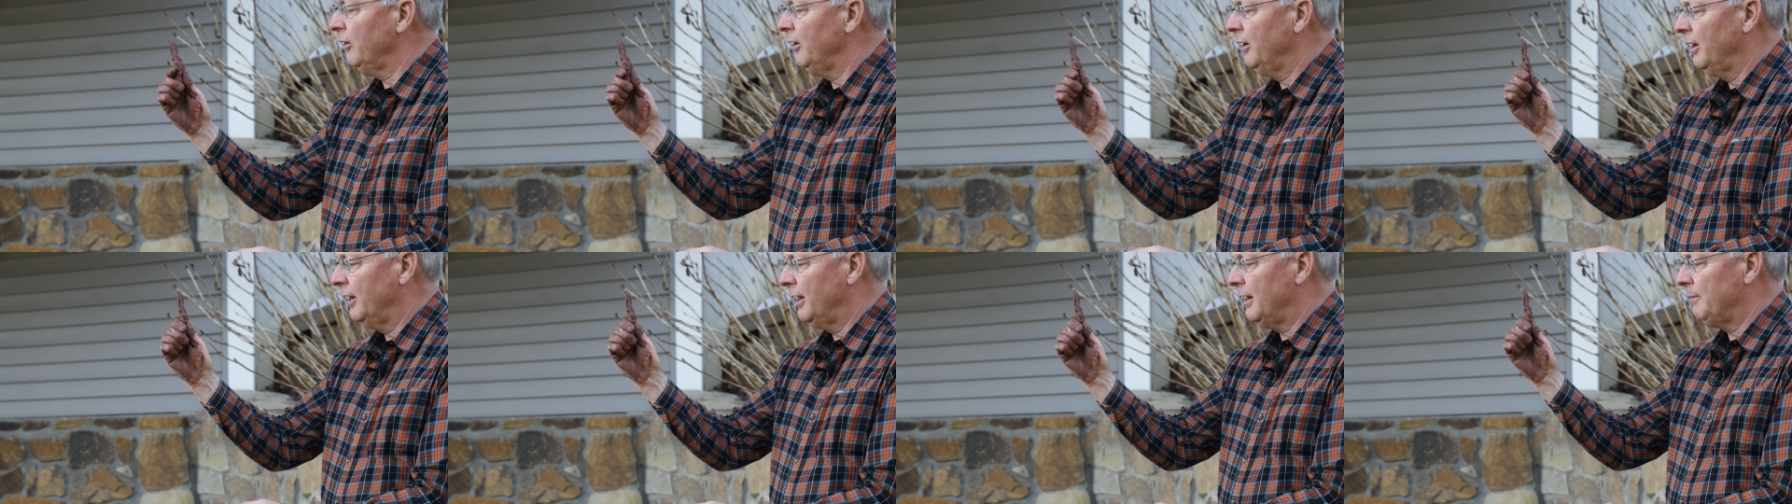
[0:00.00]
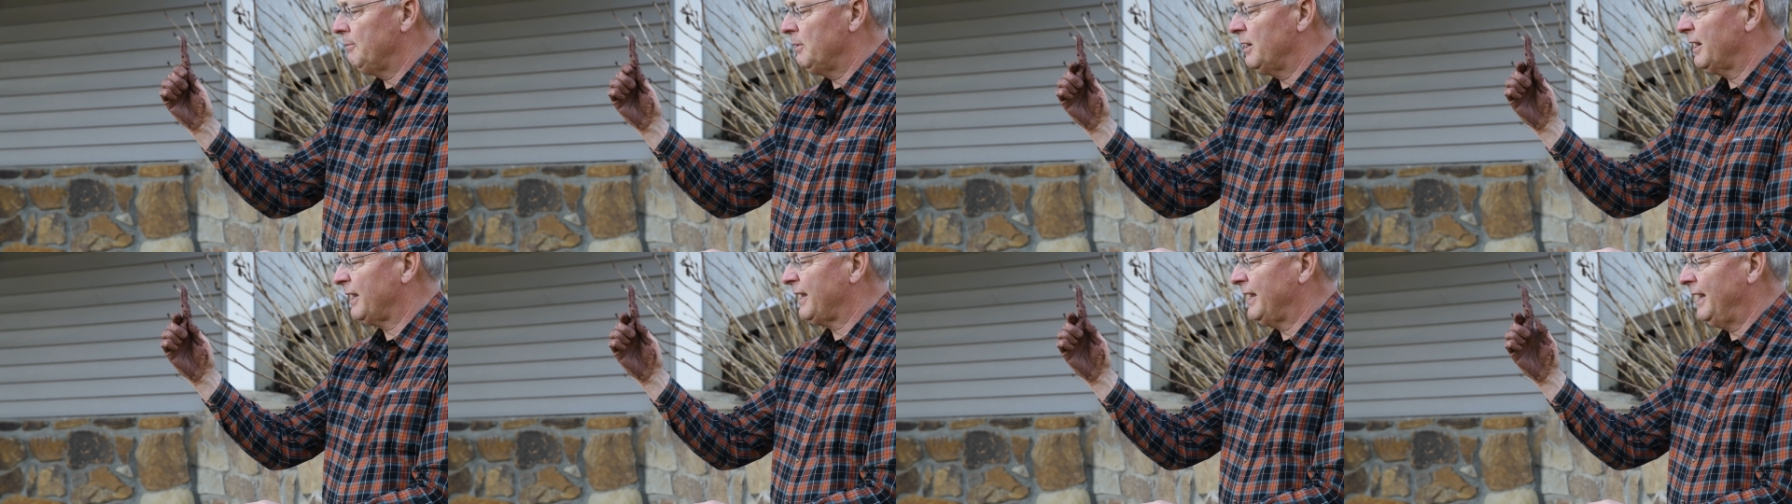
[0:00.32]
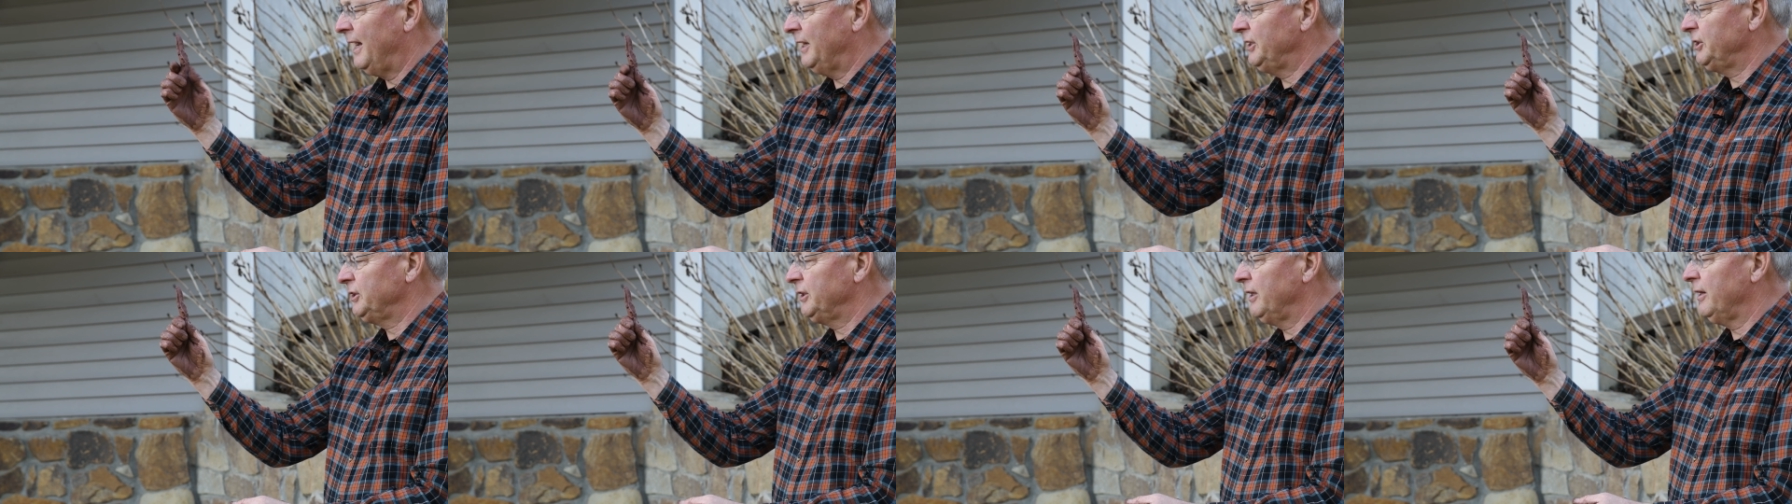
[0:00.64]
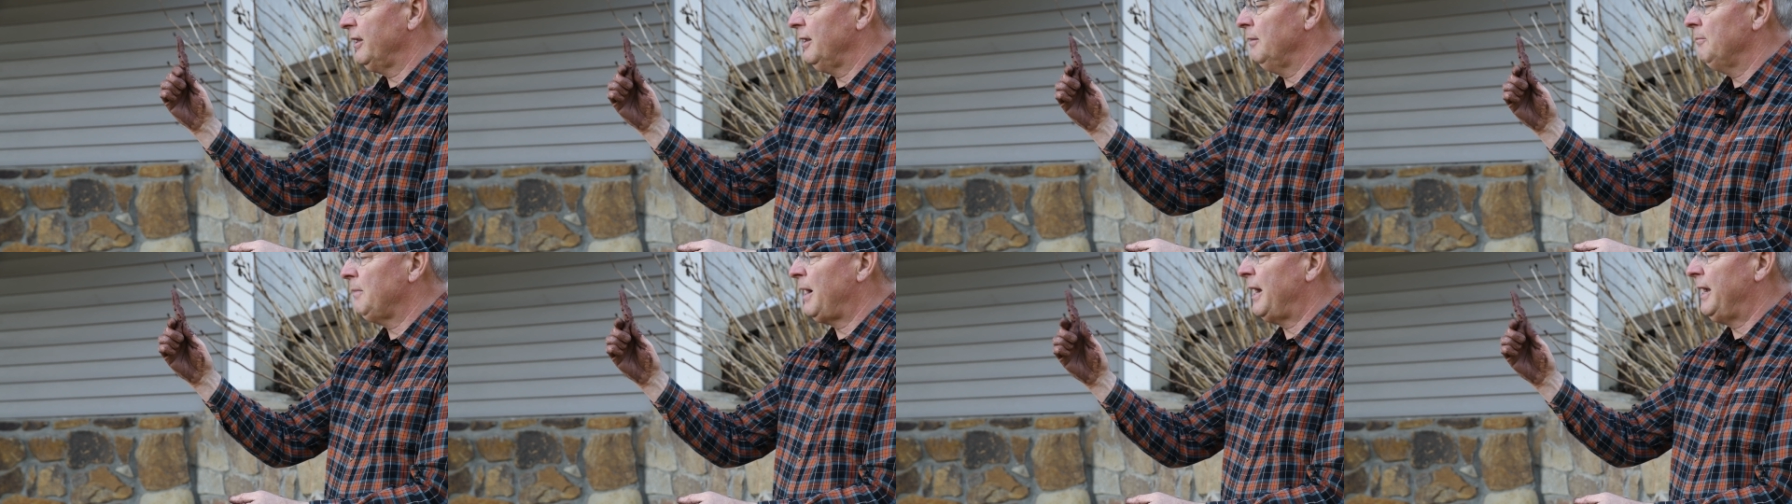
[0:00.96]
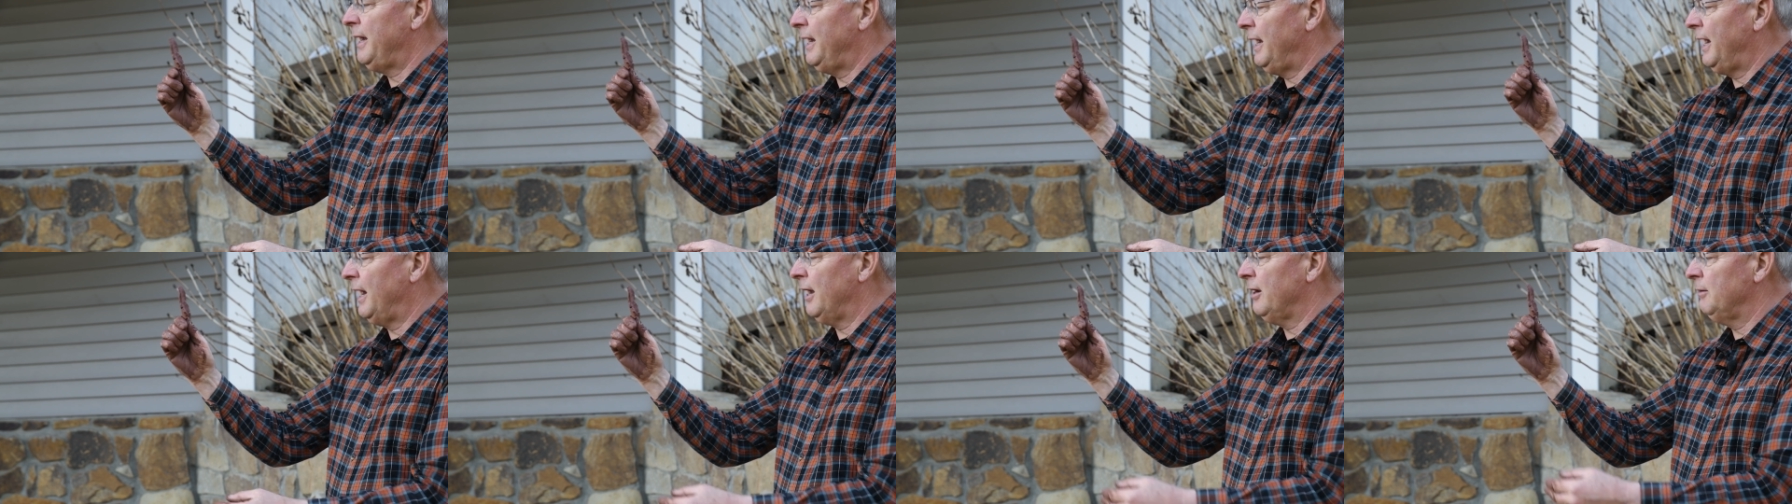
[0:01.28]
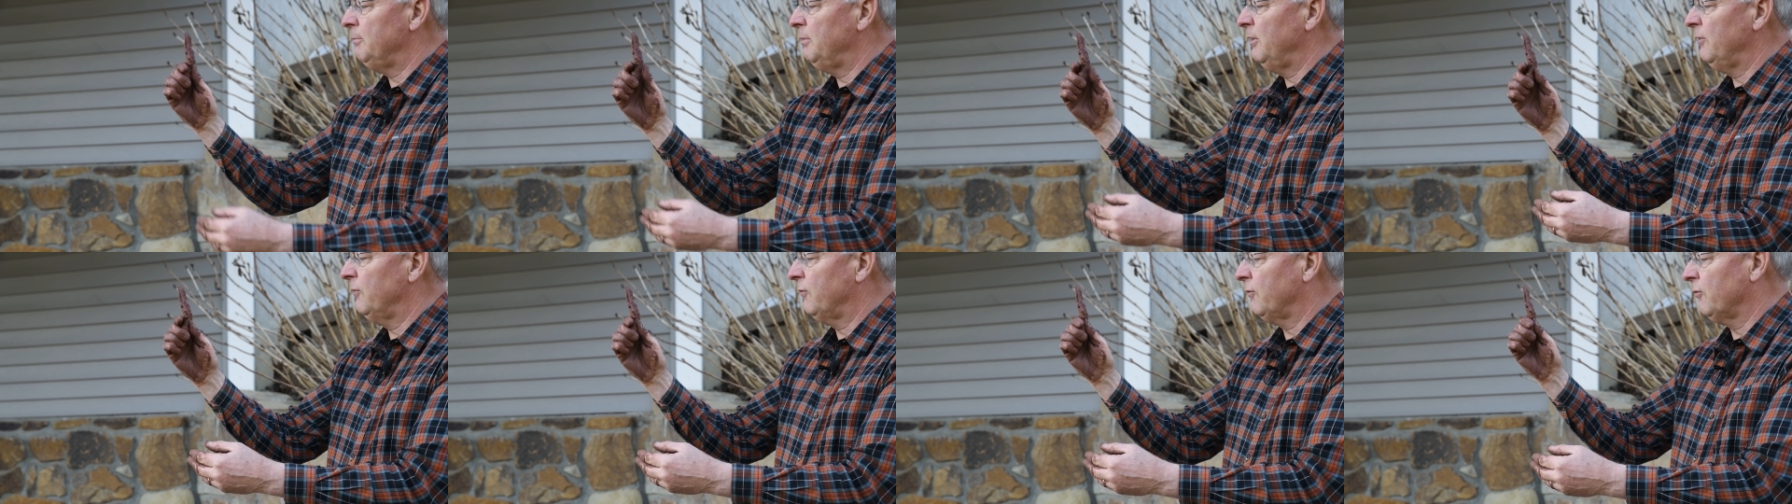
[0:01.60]
and I'm going to catch it in my hand
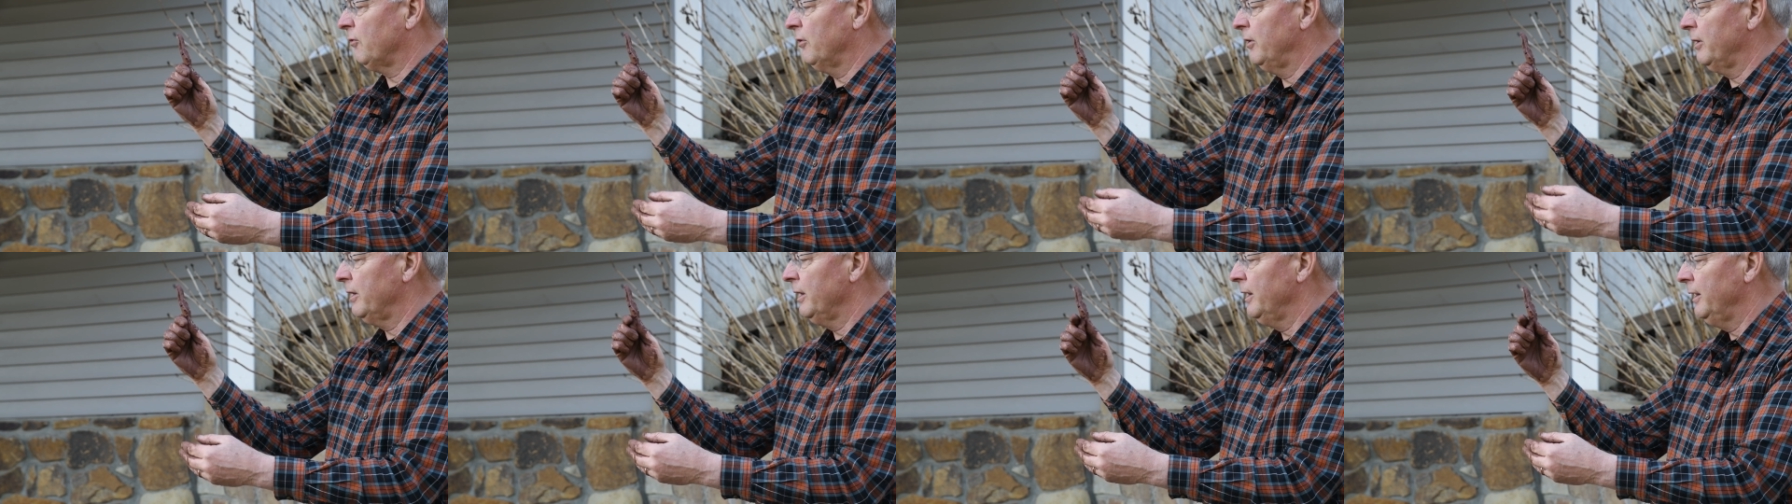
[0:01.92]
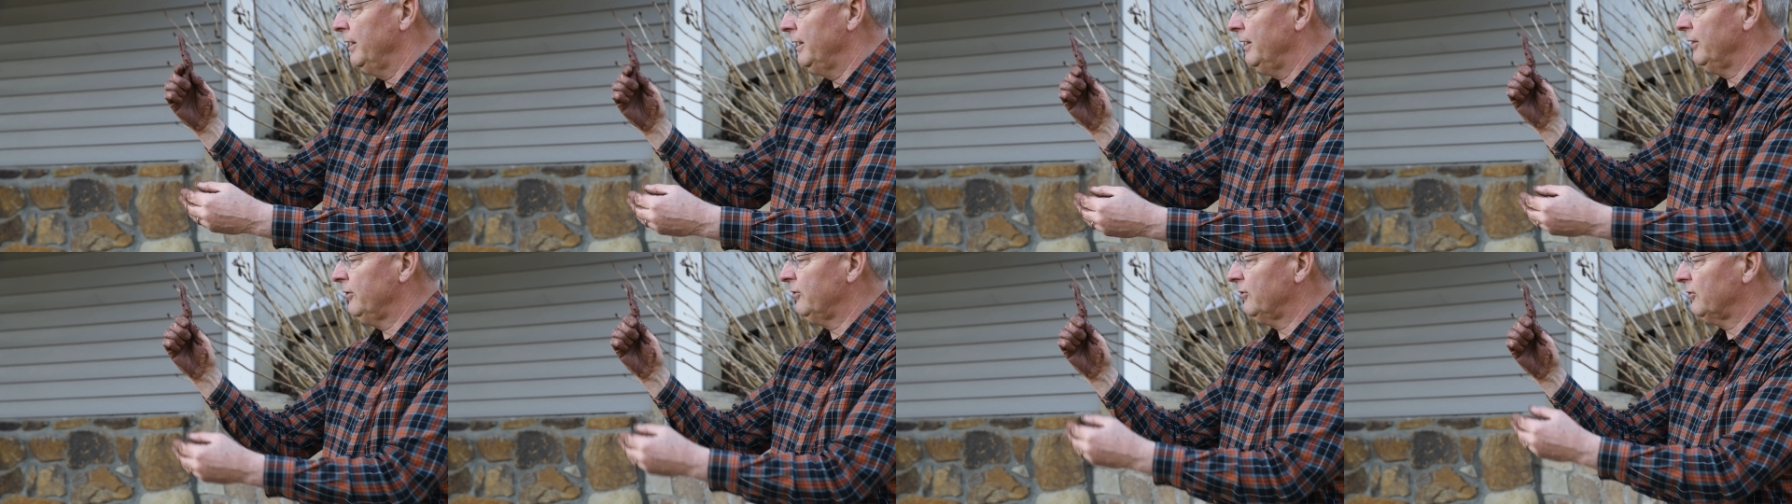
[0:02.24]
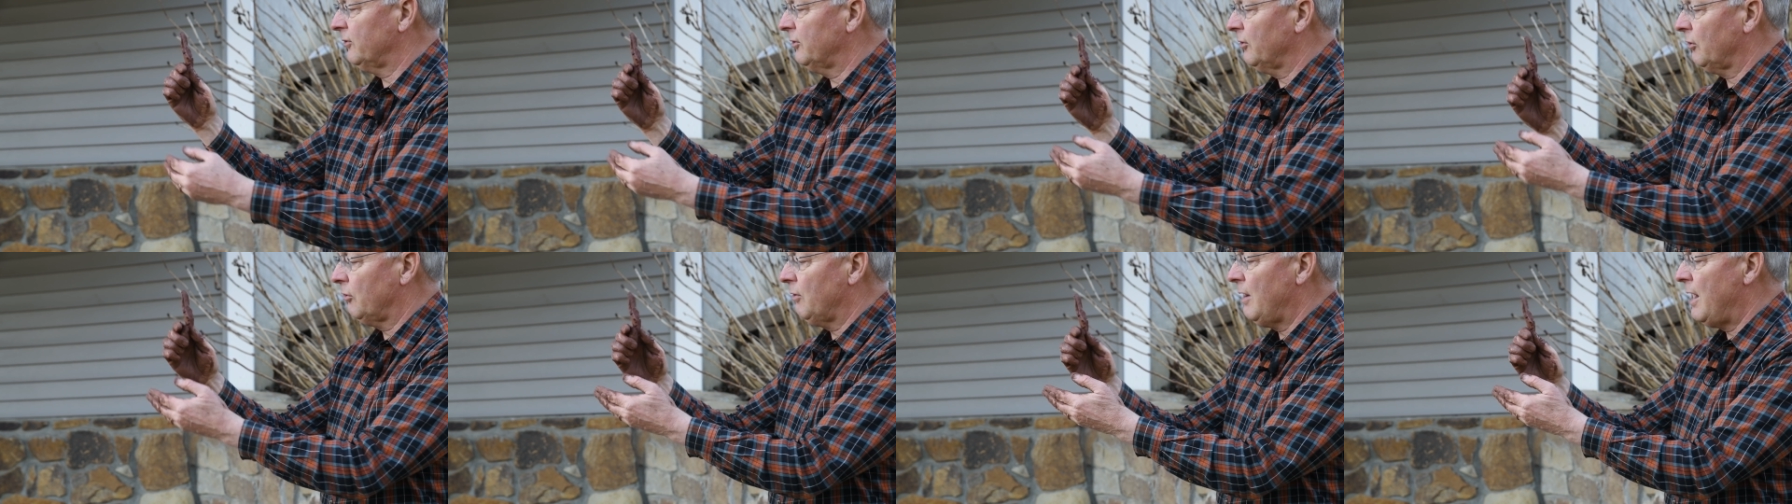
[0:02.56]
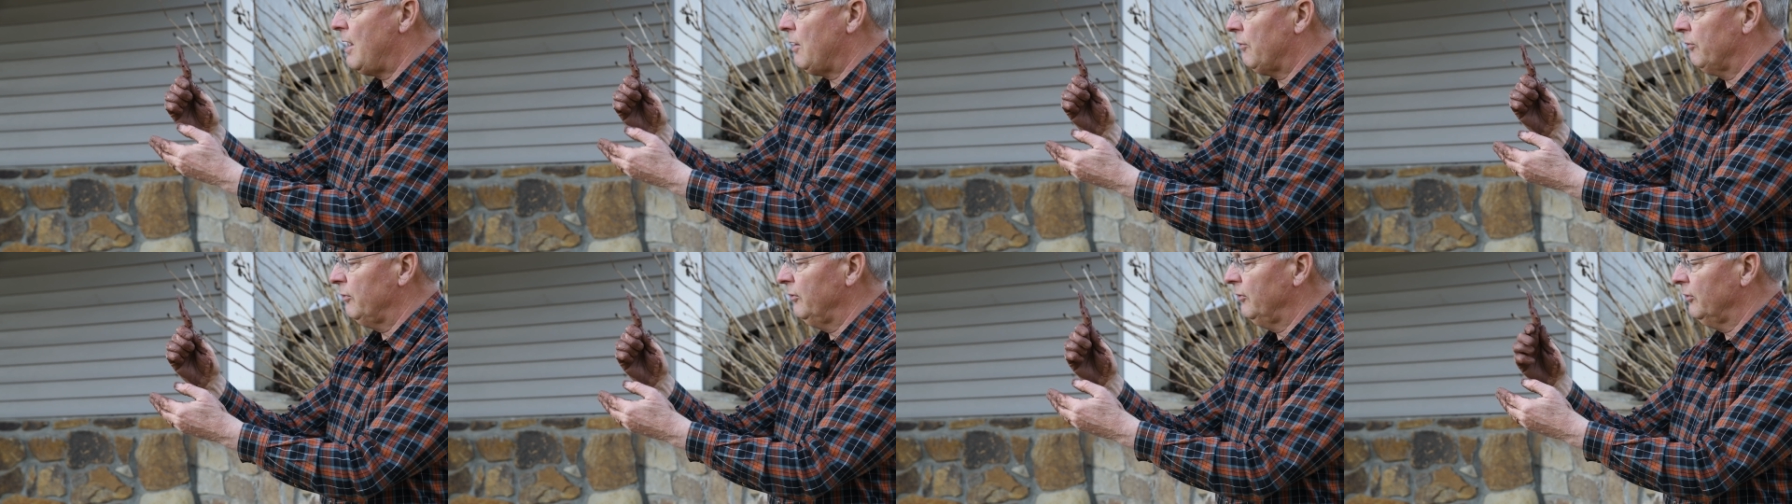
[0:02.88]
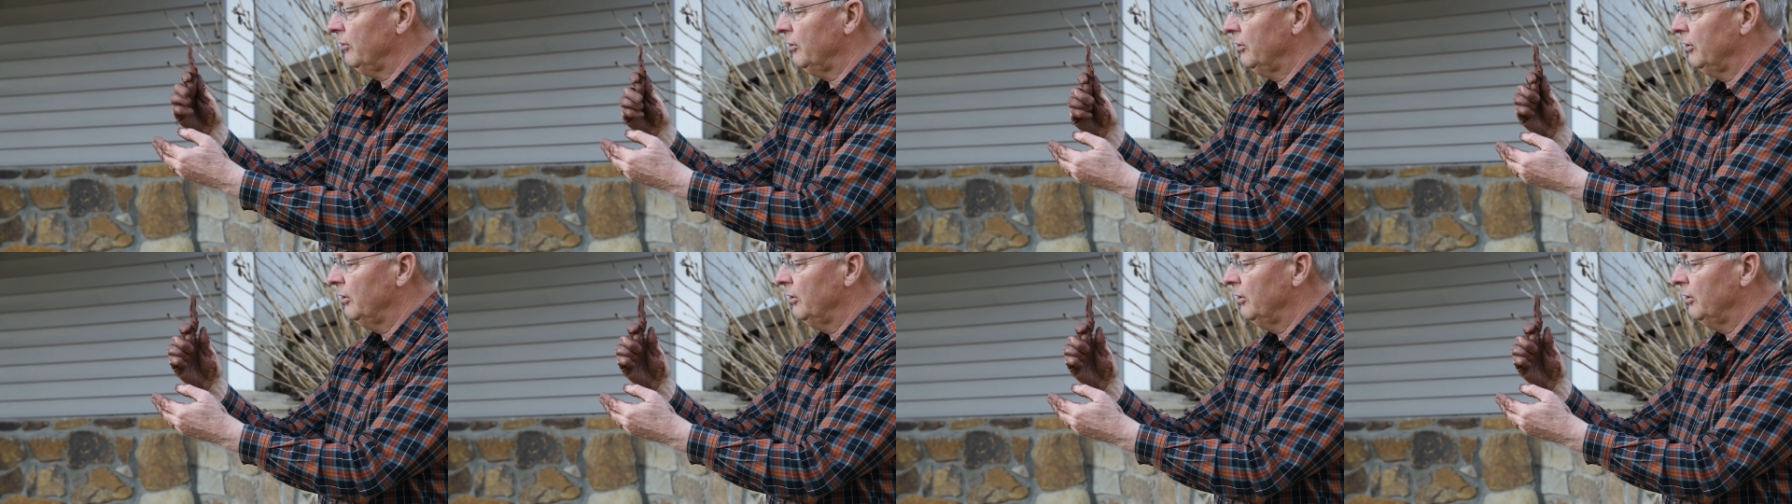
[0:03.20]
before it hits the ground.